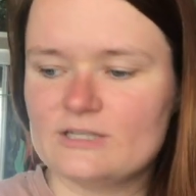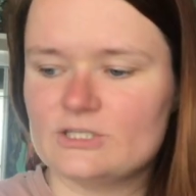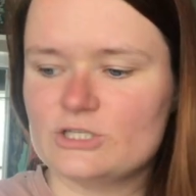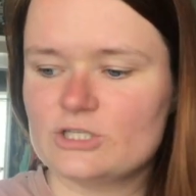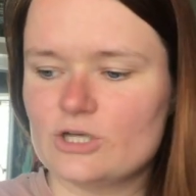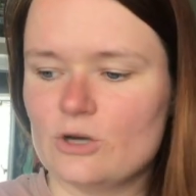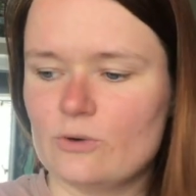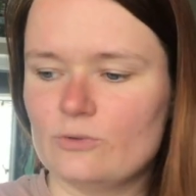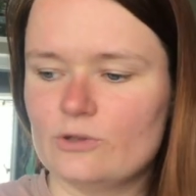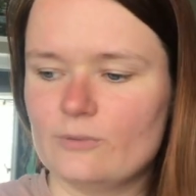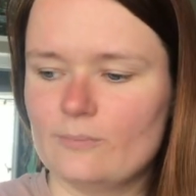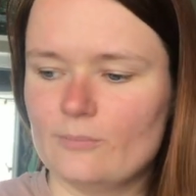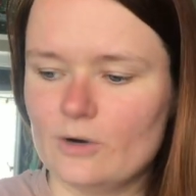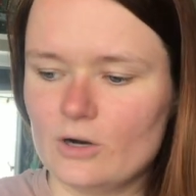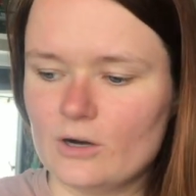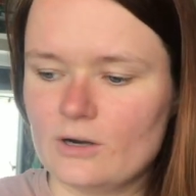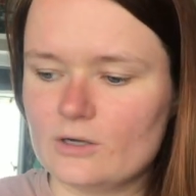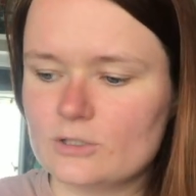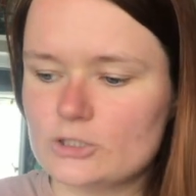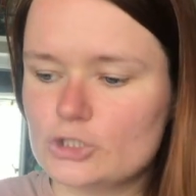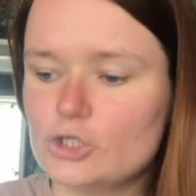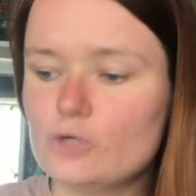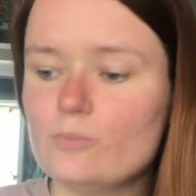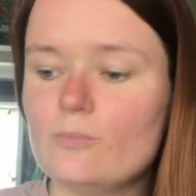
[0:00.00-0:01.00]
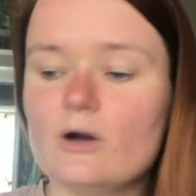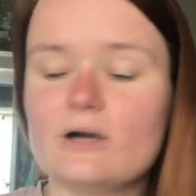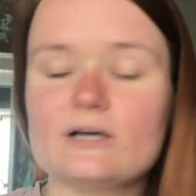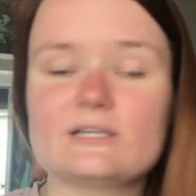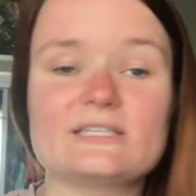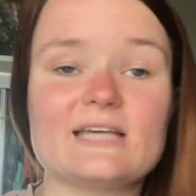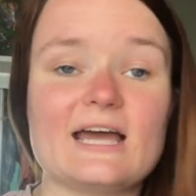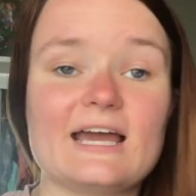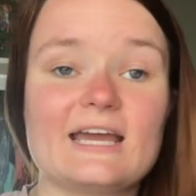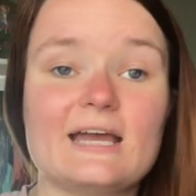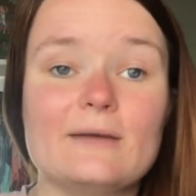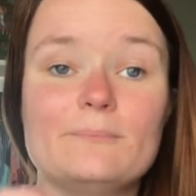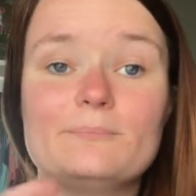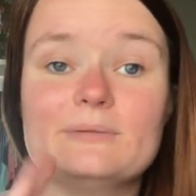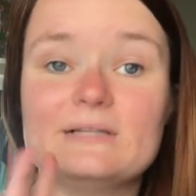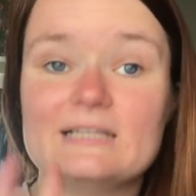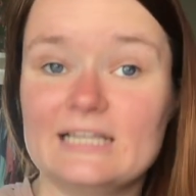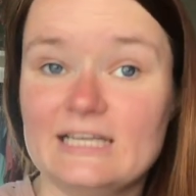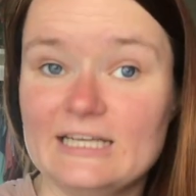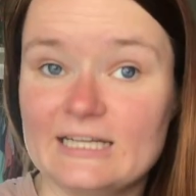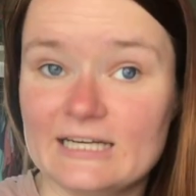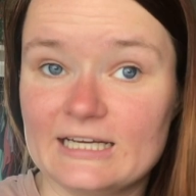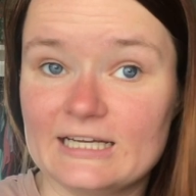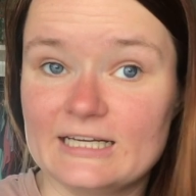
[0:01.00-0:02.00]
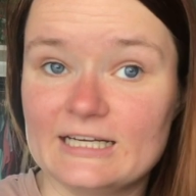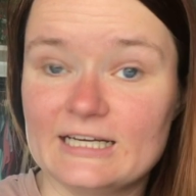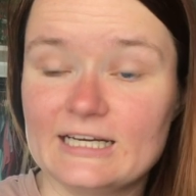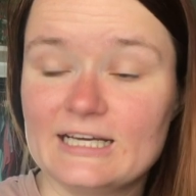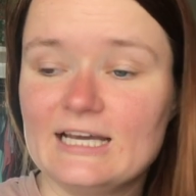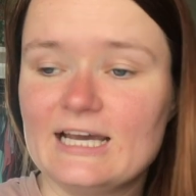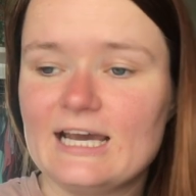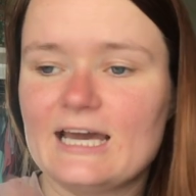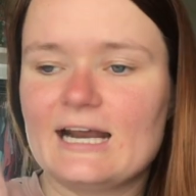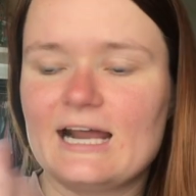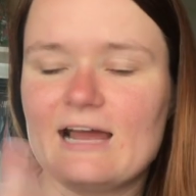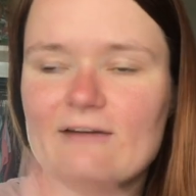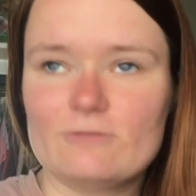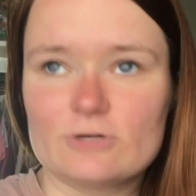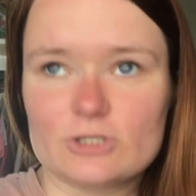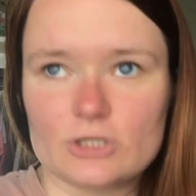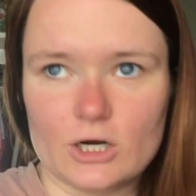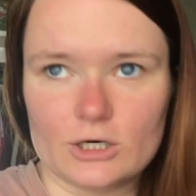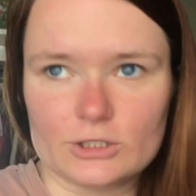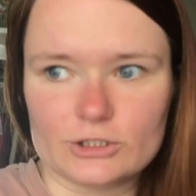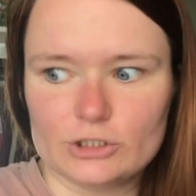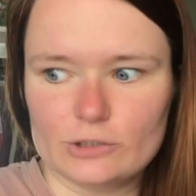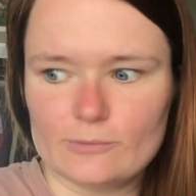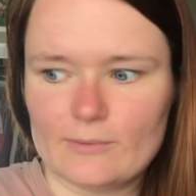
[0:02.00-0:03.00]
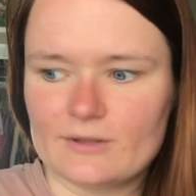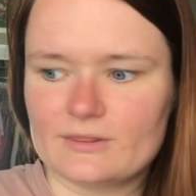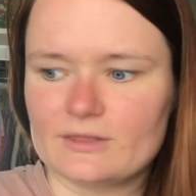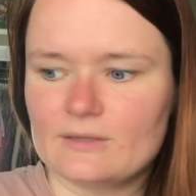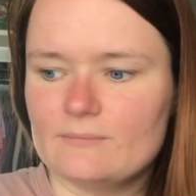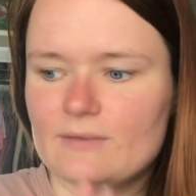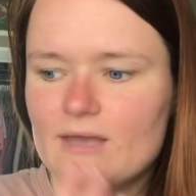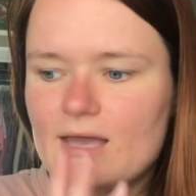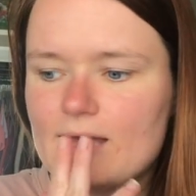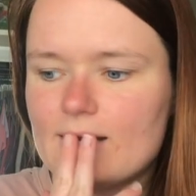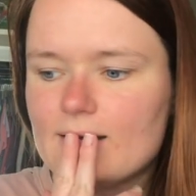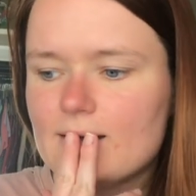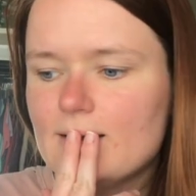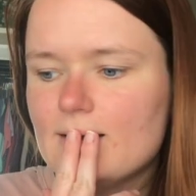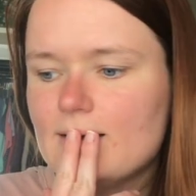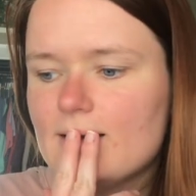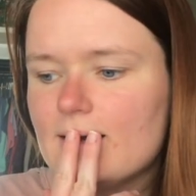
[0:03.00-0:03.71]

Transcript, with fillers: So the book, two books I completed, and I haven't talked to you about them yet.